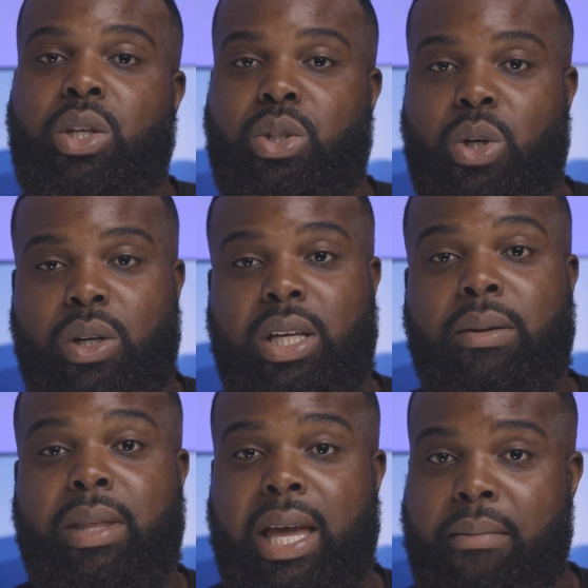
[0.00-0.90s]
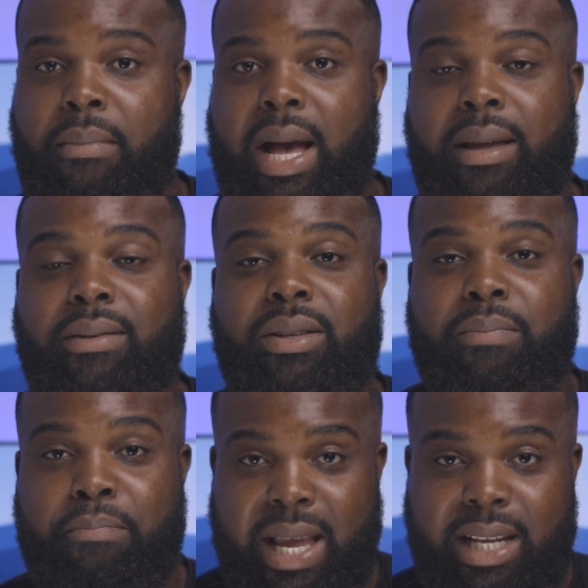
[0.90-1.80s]
So keep that in mind.
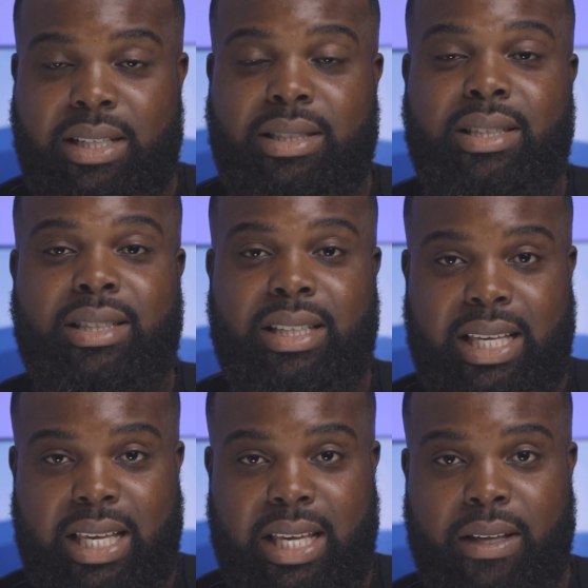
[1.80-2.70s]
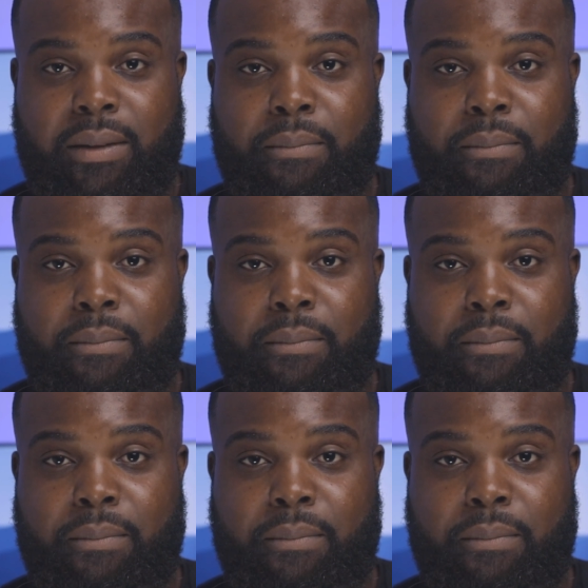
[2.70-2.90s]
Maintenance is key.